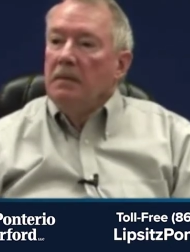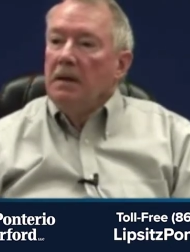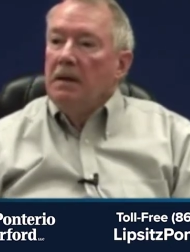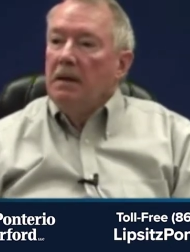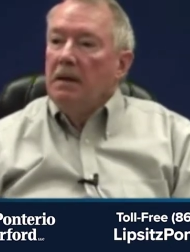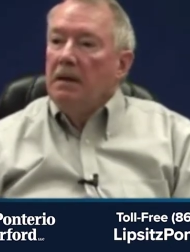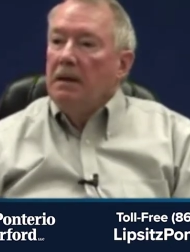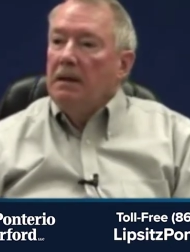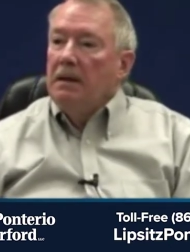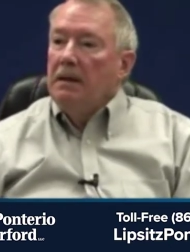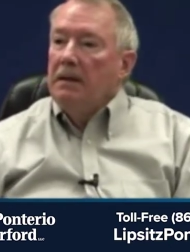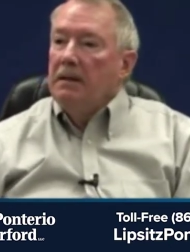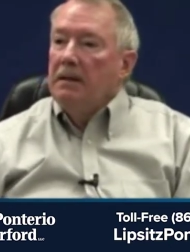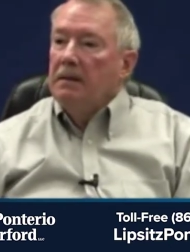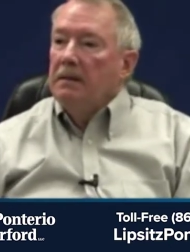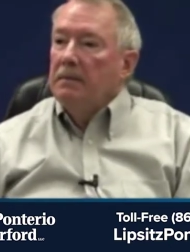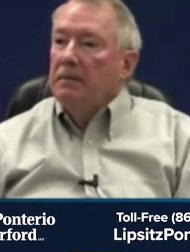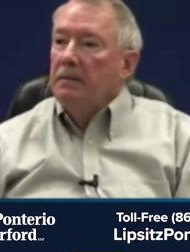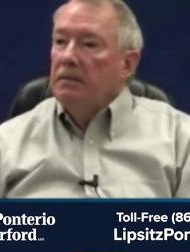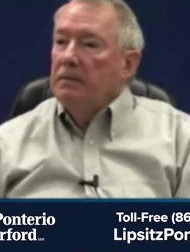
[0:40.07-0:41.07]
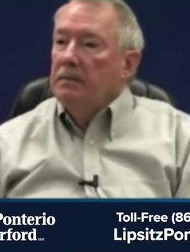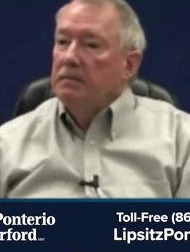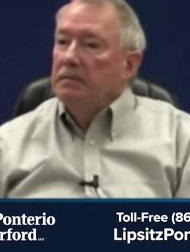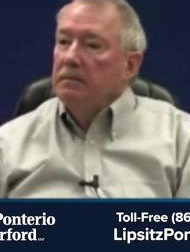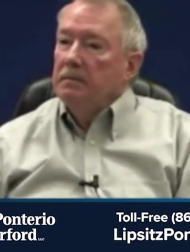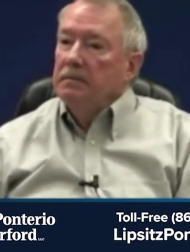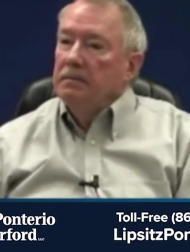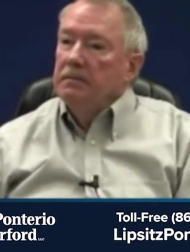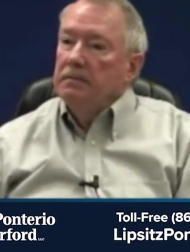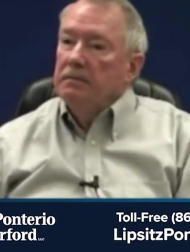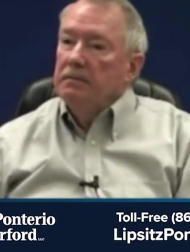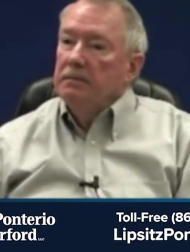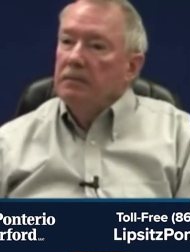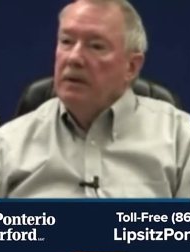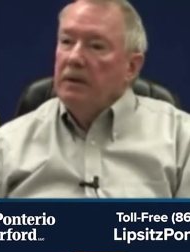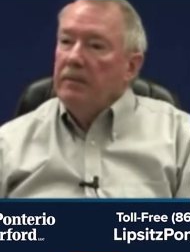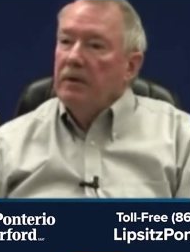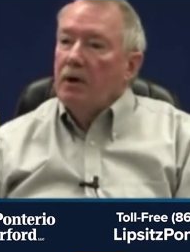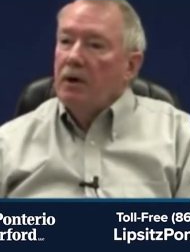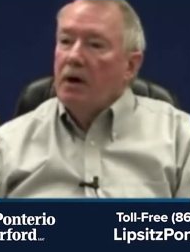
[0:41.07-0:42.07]
Uh,
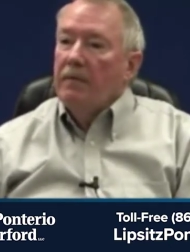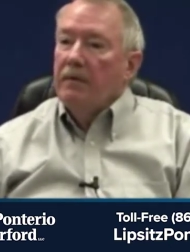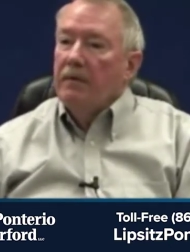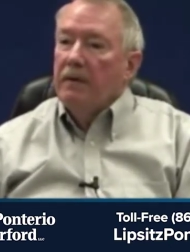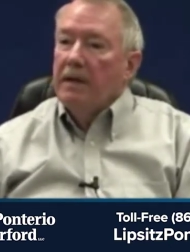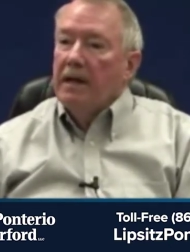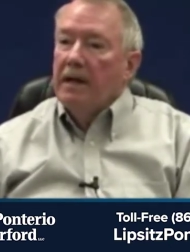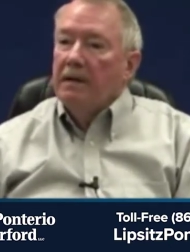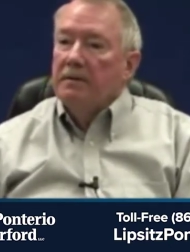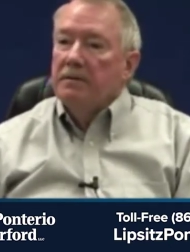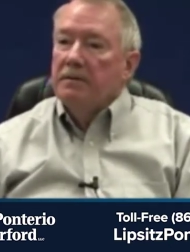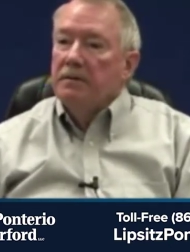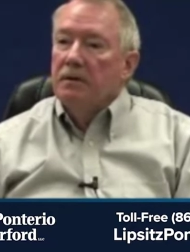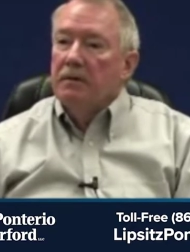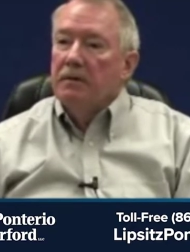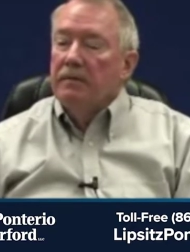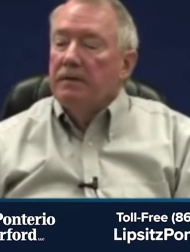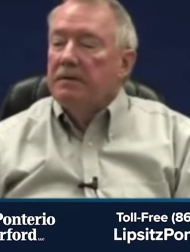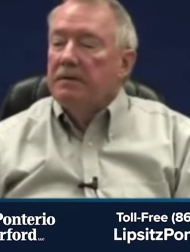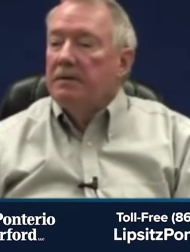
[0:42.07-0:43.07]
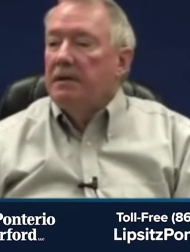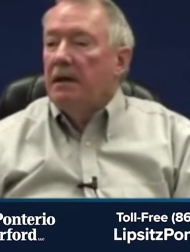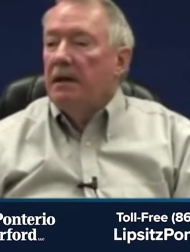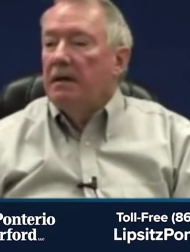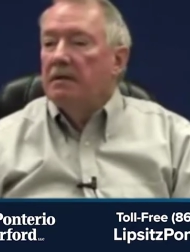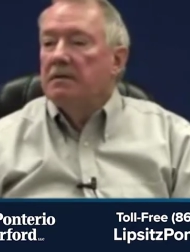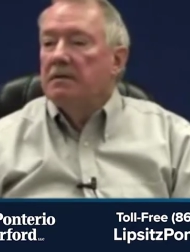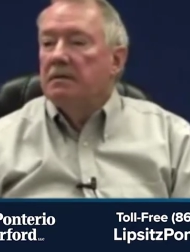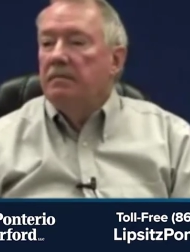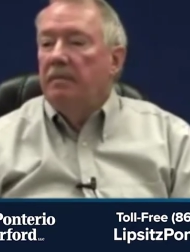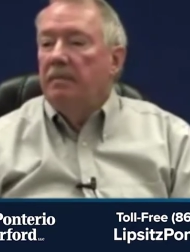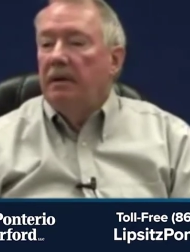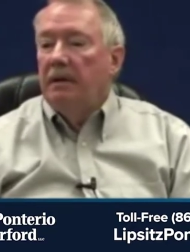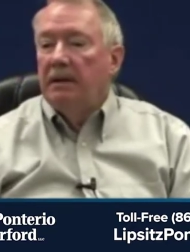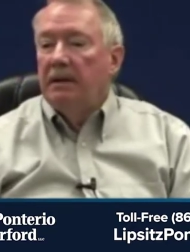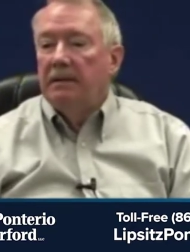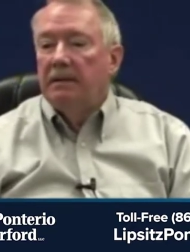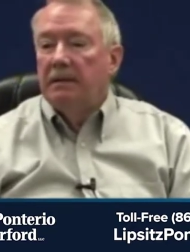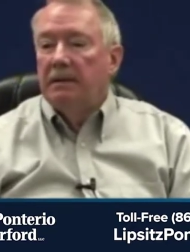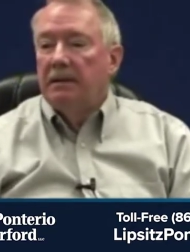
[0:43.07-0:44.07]
we would offer that service, yes,
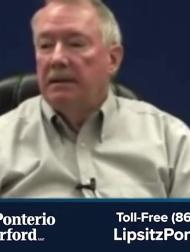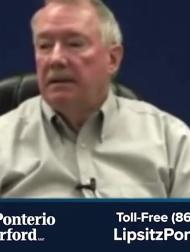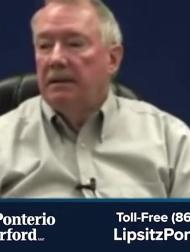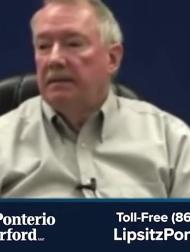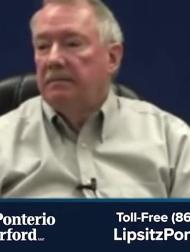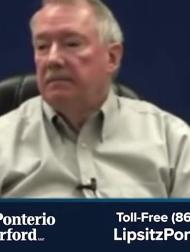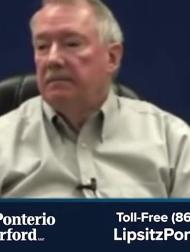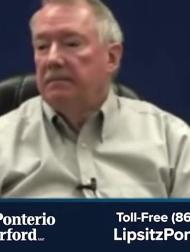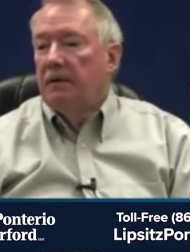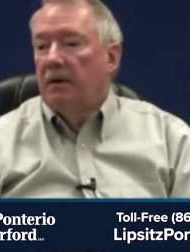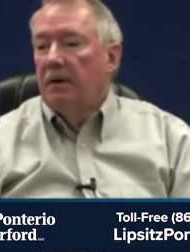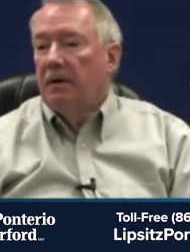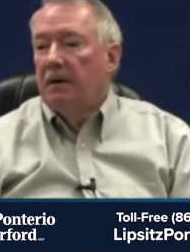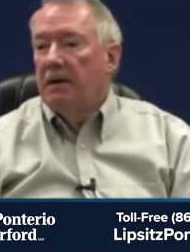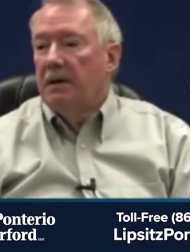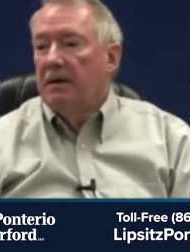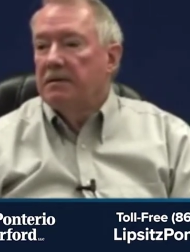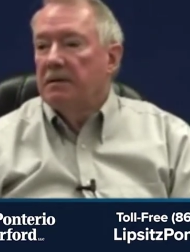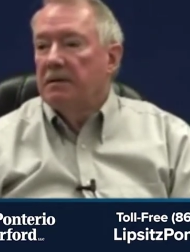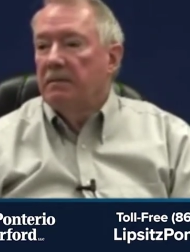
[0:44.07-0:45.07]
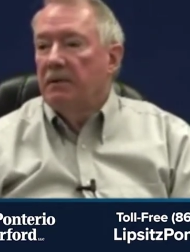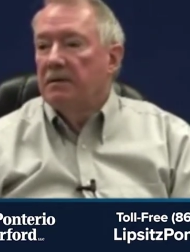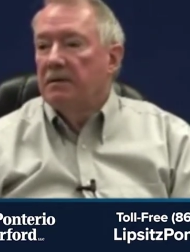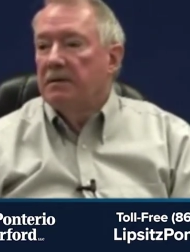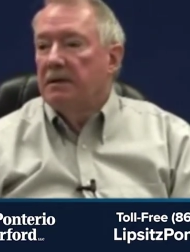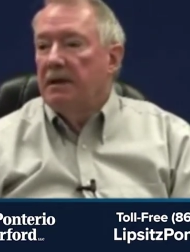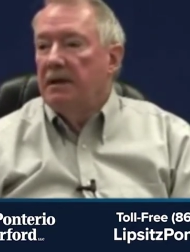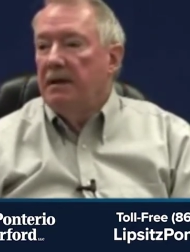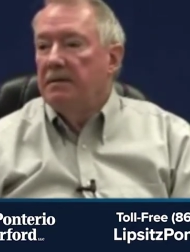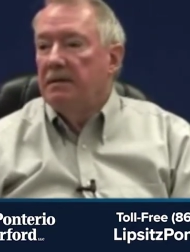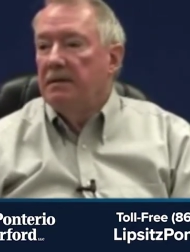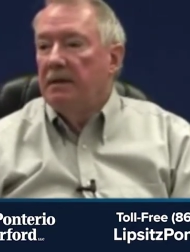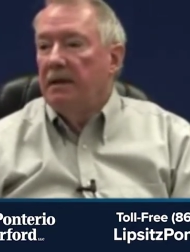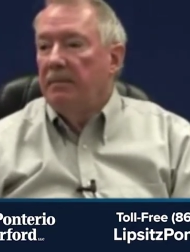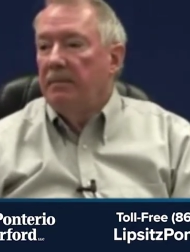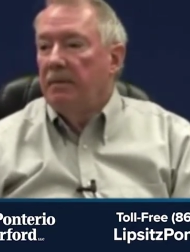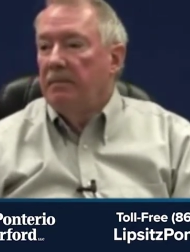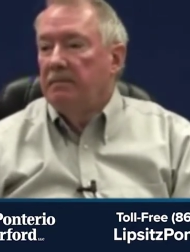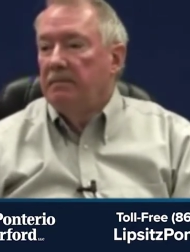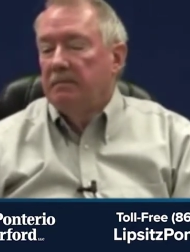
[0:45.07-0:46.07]
but um, our customers could
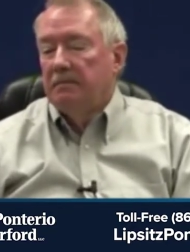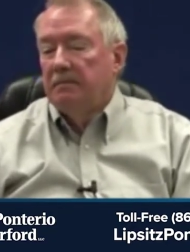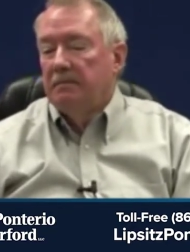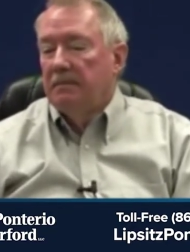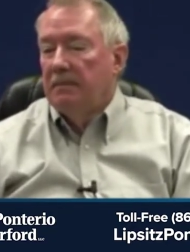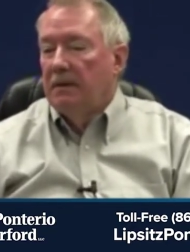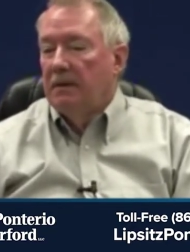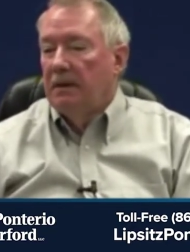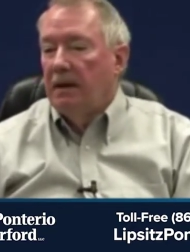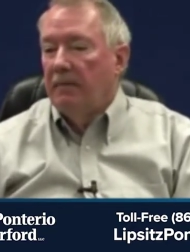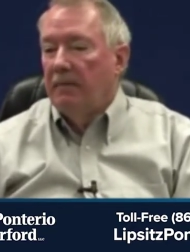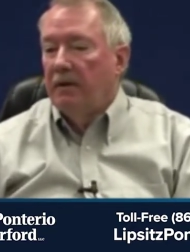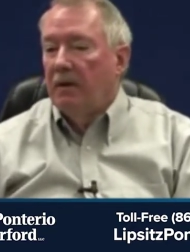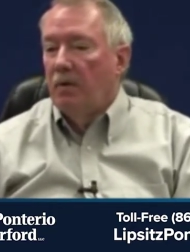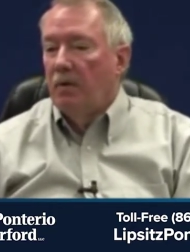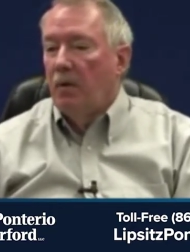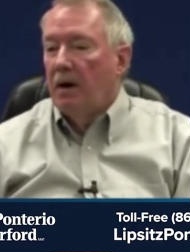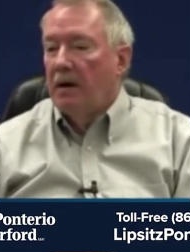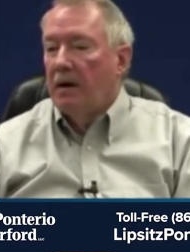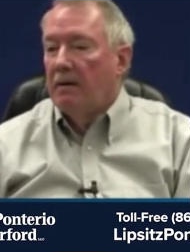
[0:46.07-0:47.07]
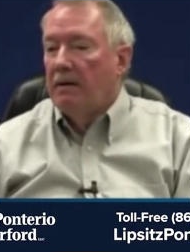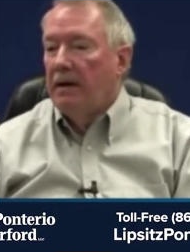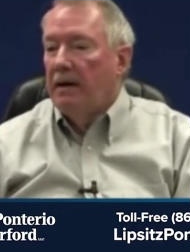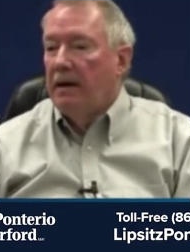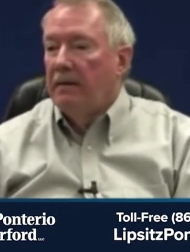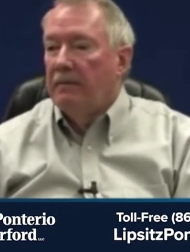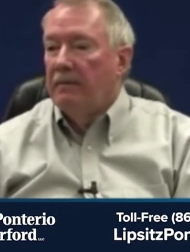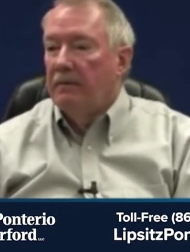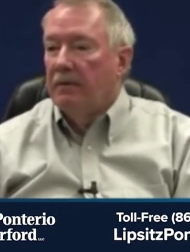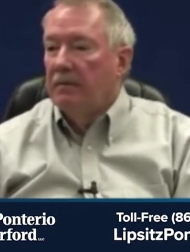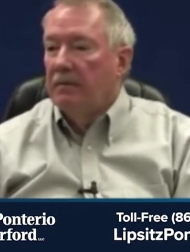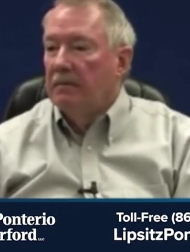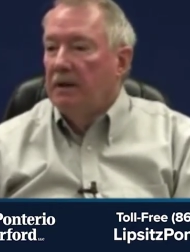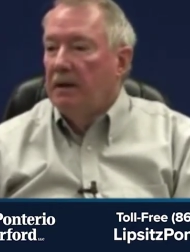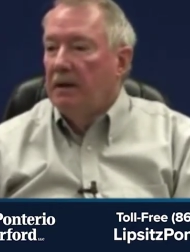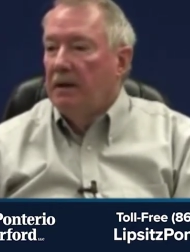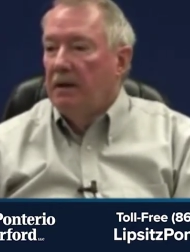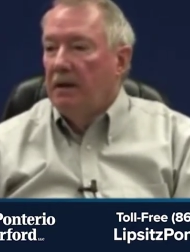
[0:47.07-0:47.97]
easily have acquired that from